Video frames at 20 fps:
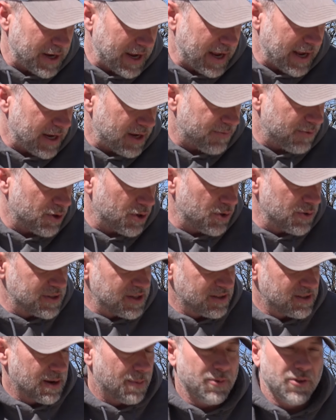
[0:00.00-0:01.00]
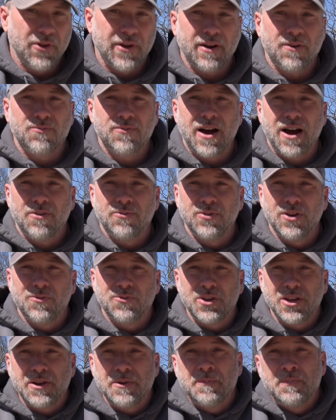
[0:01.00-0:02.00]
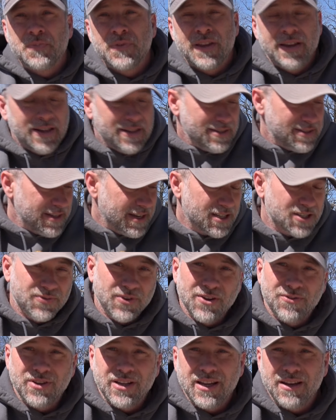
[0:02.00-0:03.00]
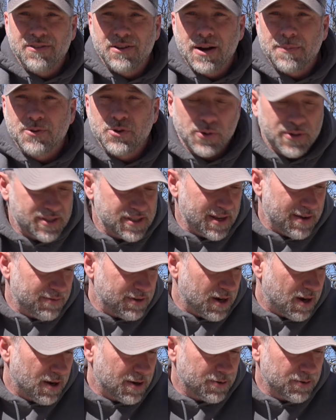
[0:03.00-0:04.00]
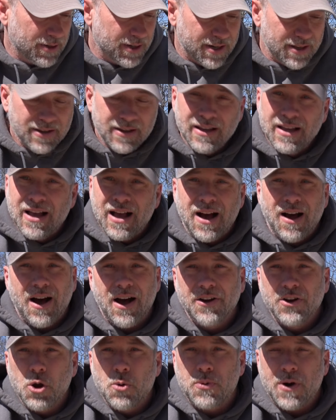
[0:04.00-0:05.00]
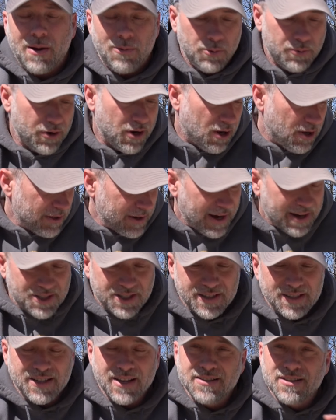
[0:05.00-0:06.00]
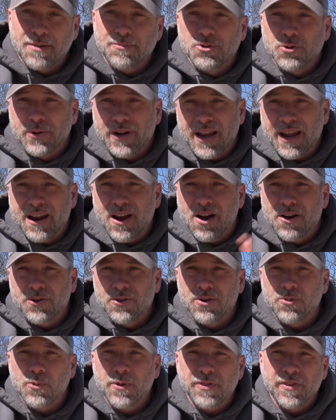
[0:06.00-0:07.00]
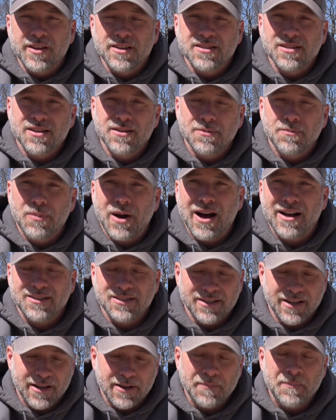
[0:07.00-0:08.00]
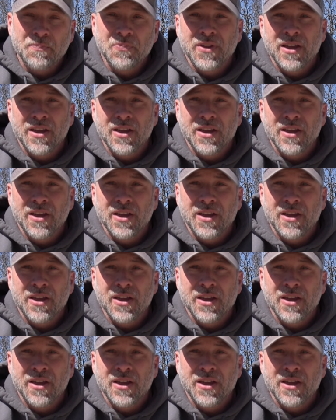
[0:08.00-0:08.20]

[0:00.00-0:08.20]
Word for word: And if you're using something like a 550, 650, even up to a 700, uh, no problem at all. It actually says up to an 800 with this pot stand.